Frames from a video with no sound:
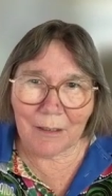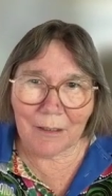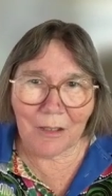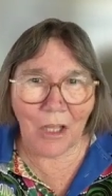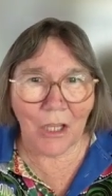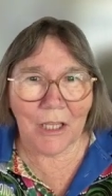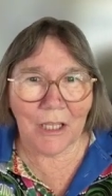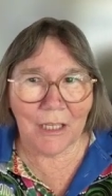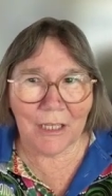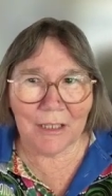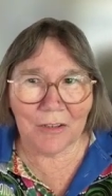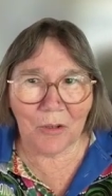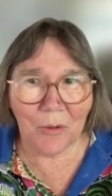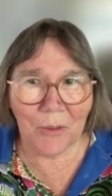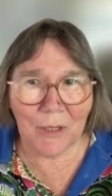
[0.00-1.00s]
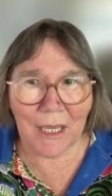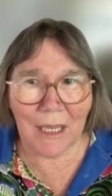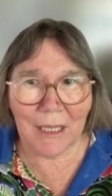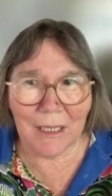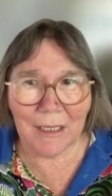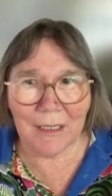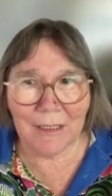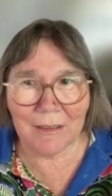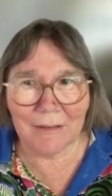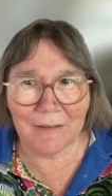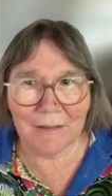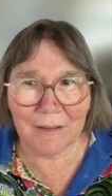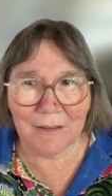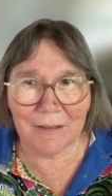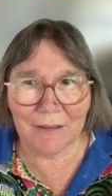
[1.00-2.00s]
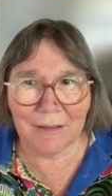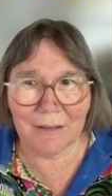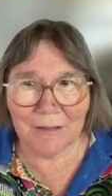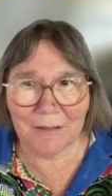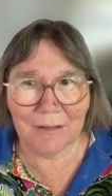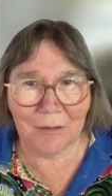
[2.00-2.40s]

like collect all the cans and